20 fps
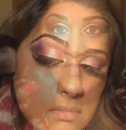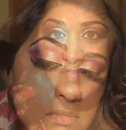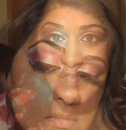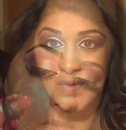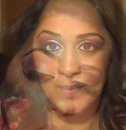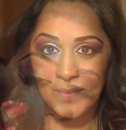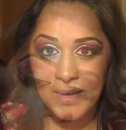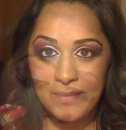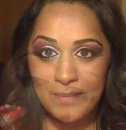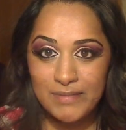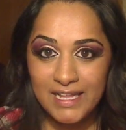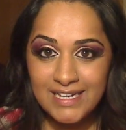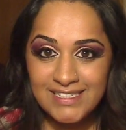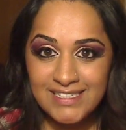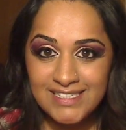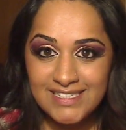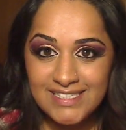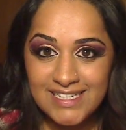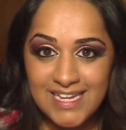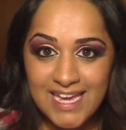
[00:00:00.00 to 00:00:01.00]
For my blush
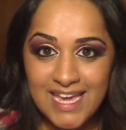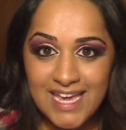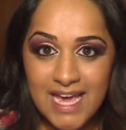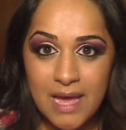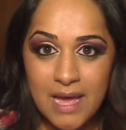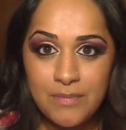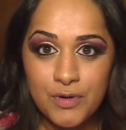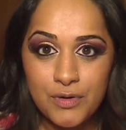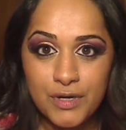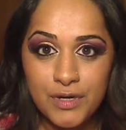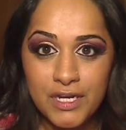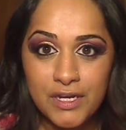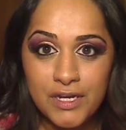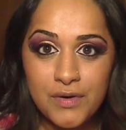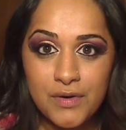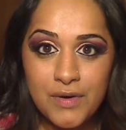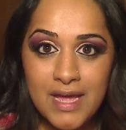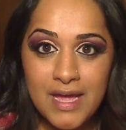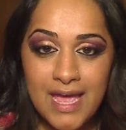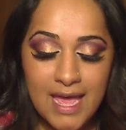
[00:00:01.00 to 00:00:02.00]
today, I'm going to
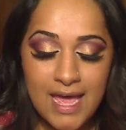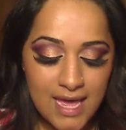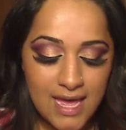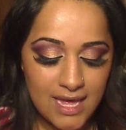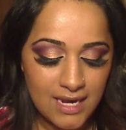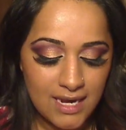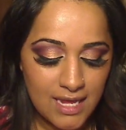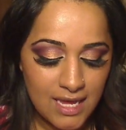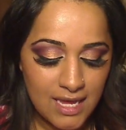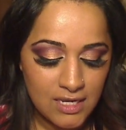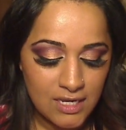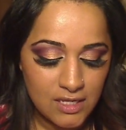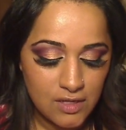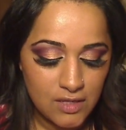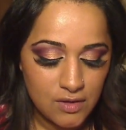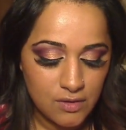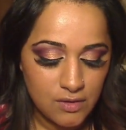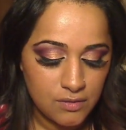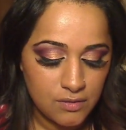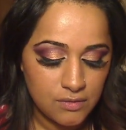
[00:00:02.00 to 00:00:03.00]
go ahead and
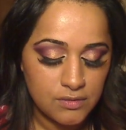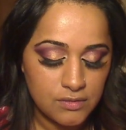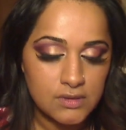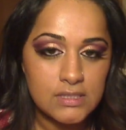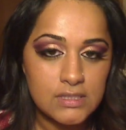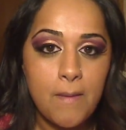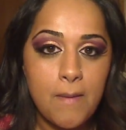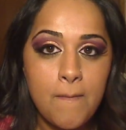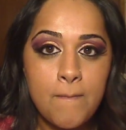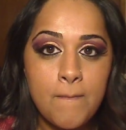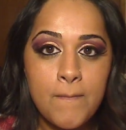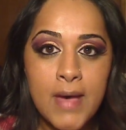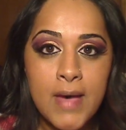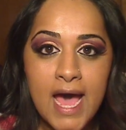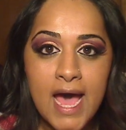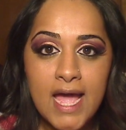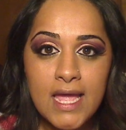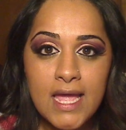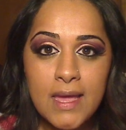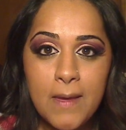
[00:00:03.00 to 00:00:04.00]
use
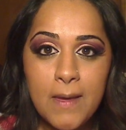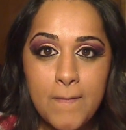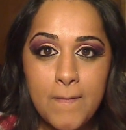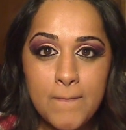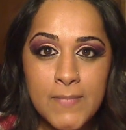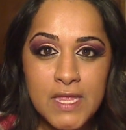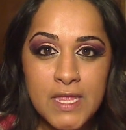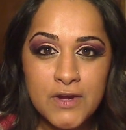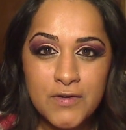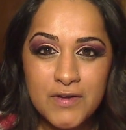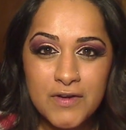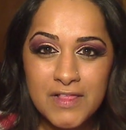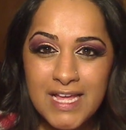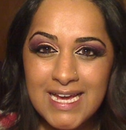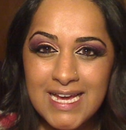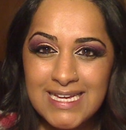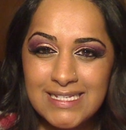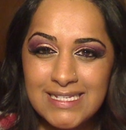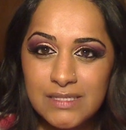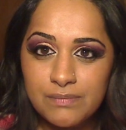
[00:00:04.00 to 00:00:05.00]
MAC
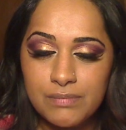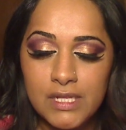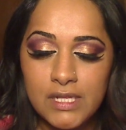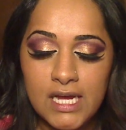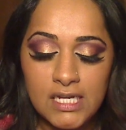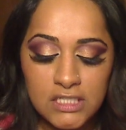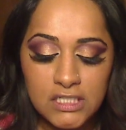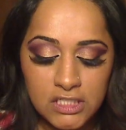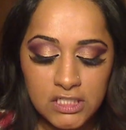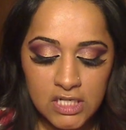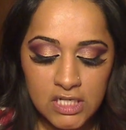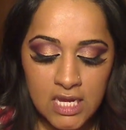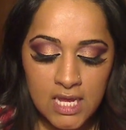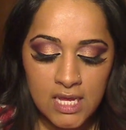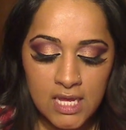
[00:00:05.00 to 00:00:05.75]
Mineralized Blush